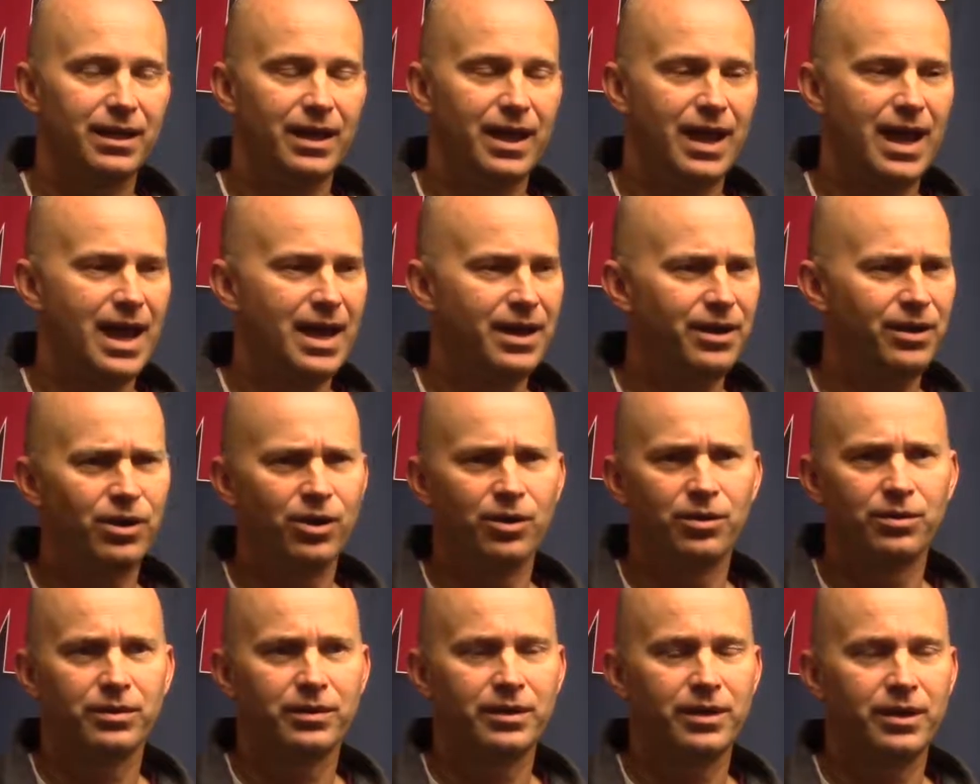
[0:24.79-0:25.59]

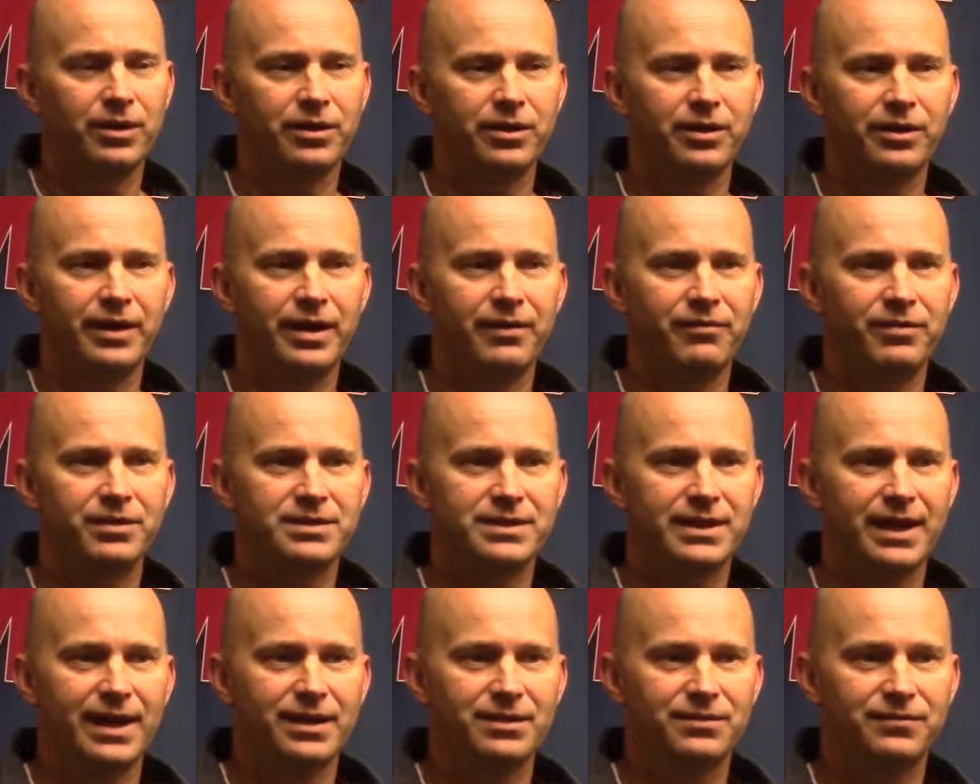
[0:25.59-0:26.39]
No, you know, I'm never
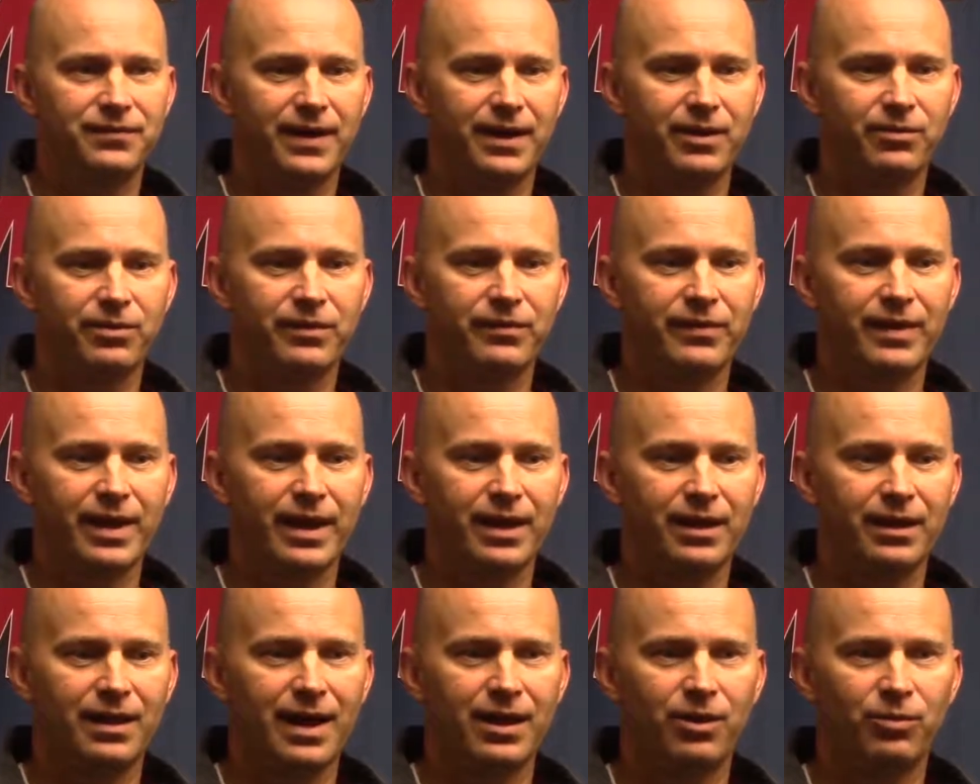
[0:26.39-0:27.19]
satisfied. We've
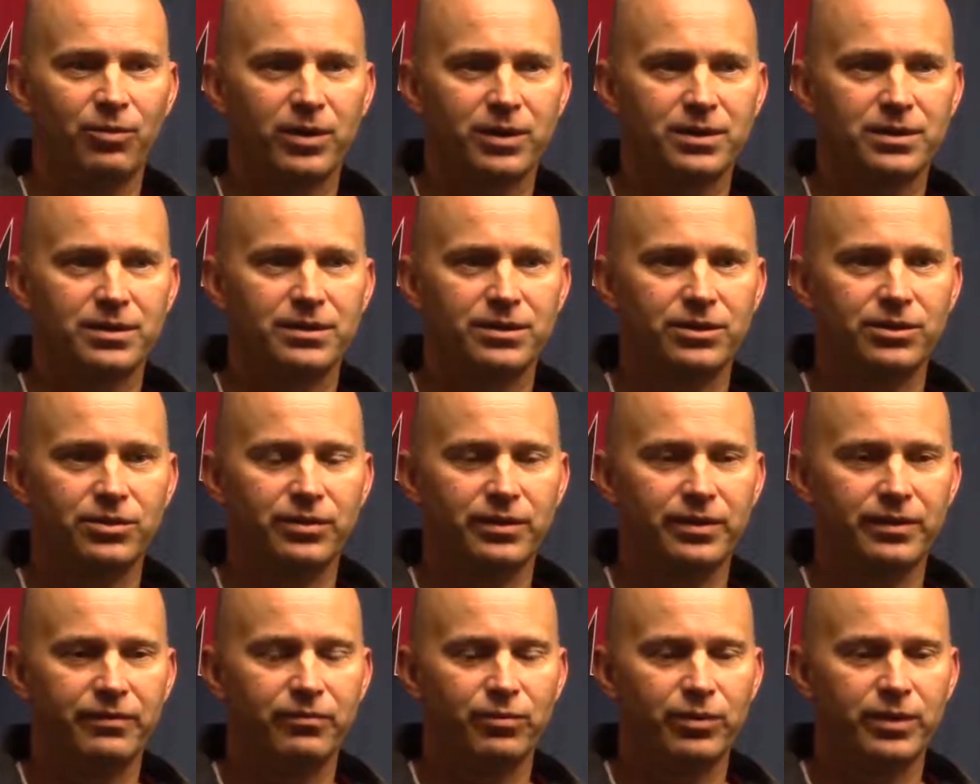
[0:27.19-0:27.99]
got a lot of work to do.
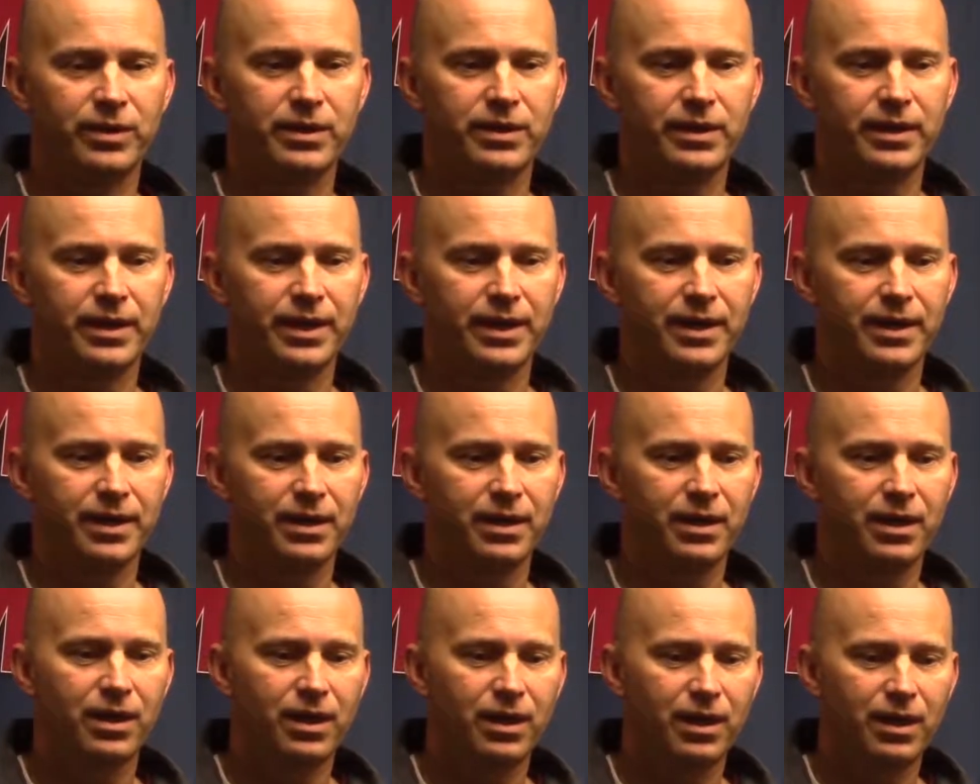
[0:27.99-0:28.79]
We
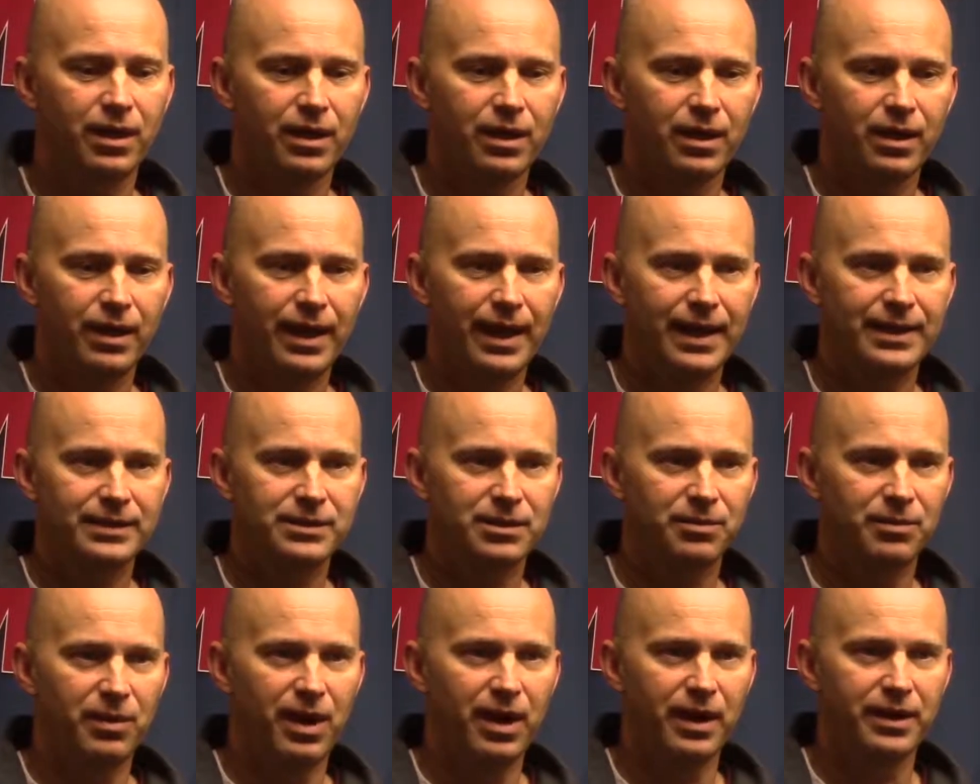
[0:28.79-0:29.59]
had
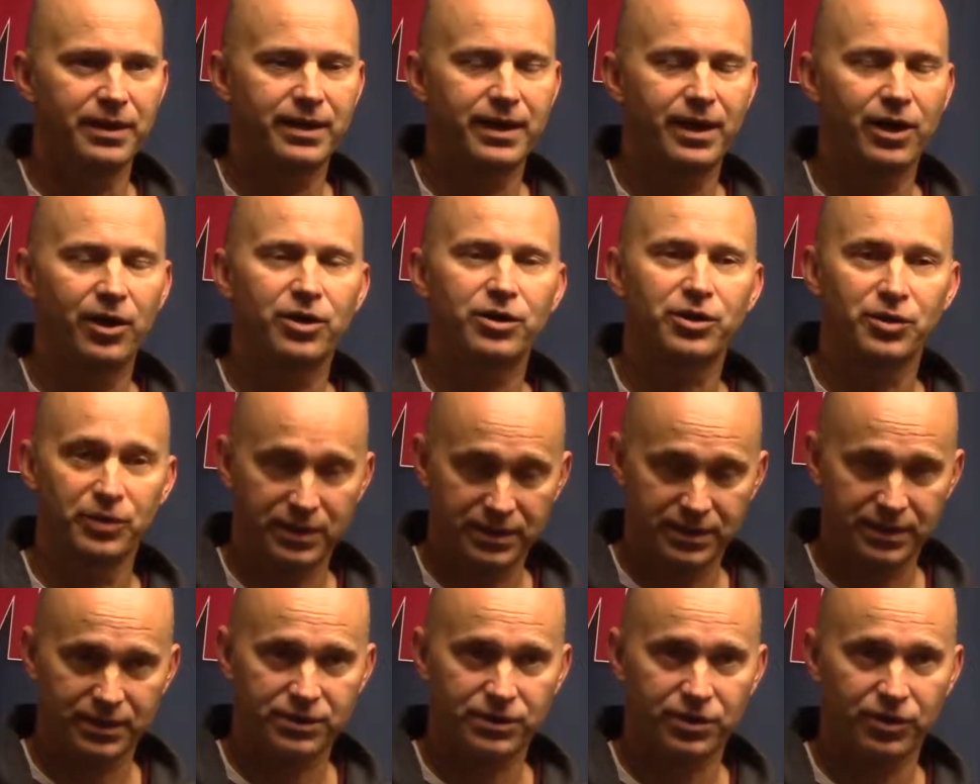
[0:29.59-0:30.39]
some
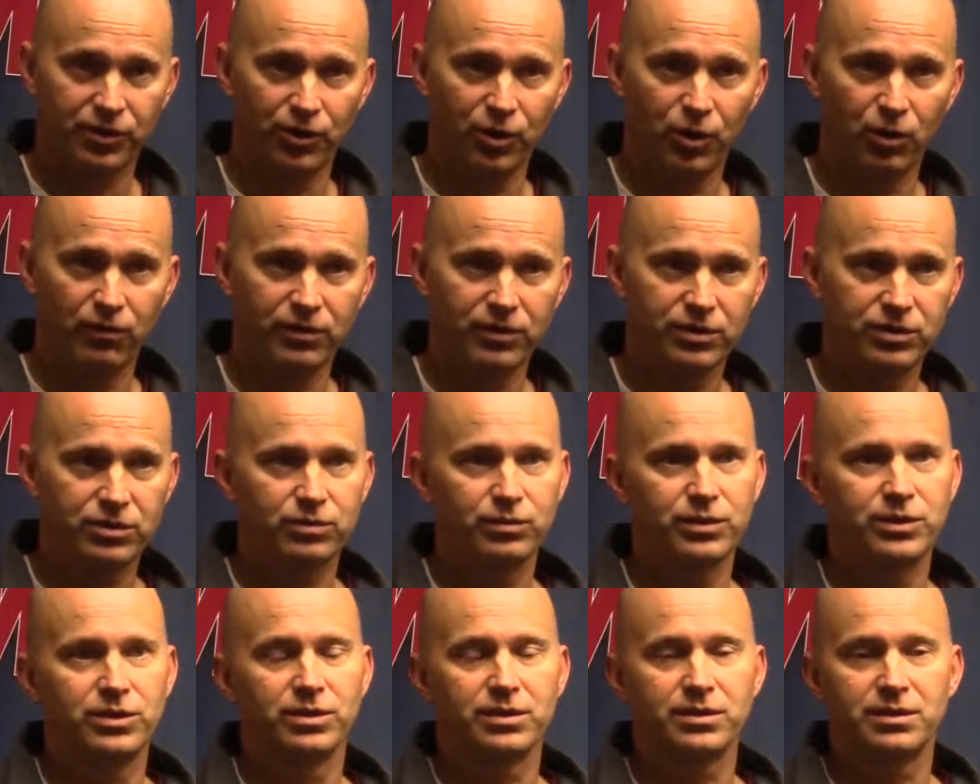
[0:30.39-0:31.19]
uncharacteristic
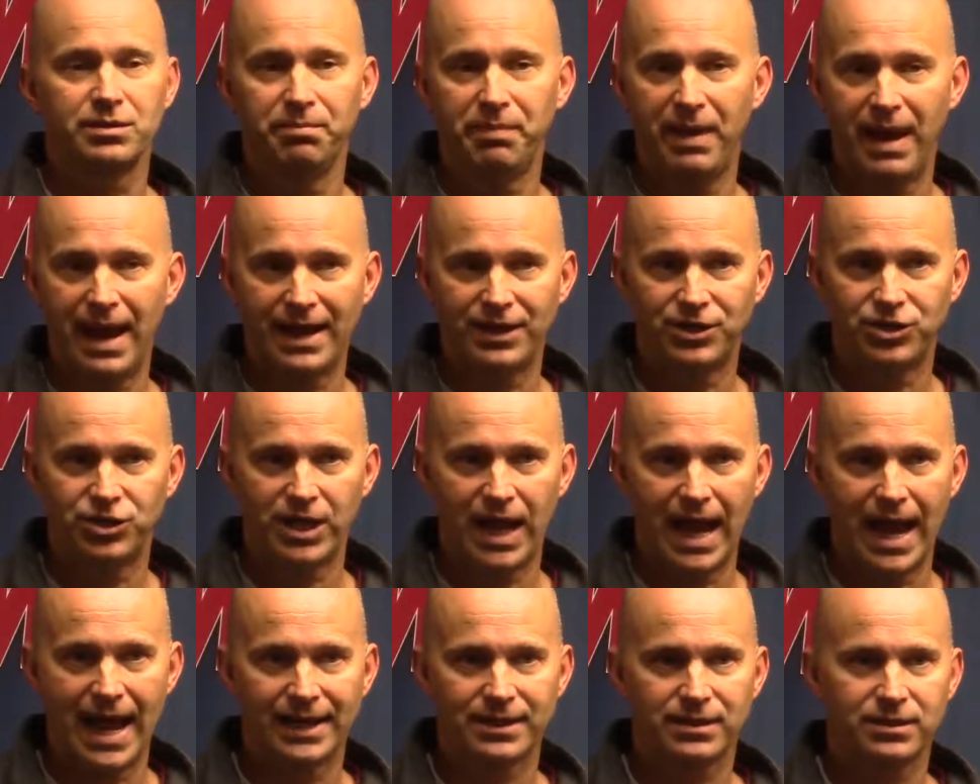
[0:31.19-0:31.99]
turnovers. We took some bad
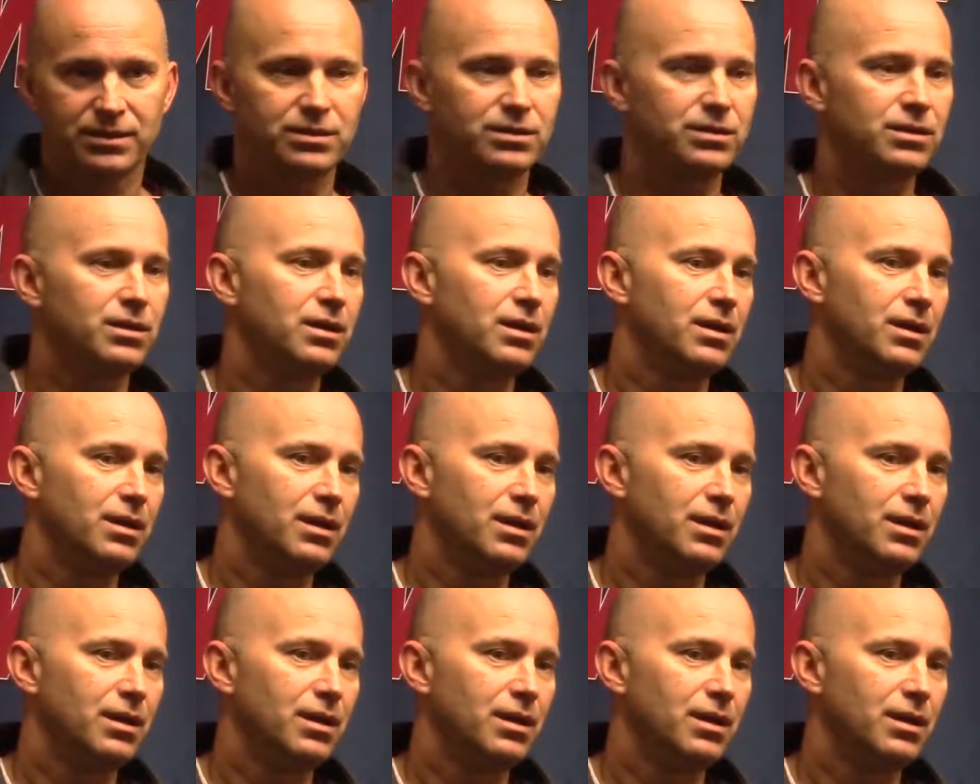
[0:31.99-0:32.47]
shots.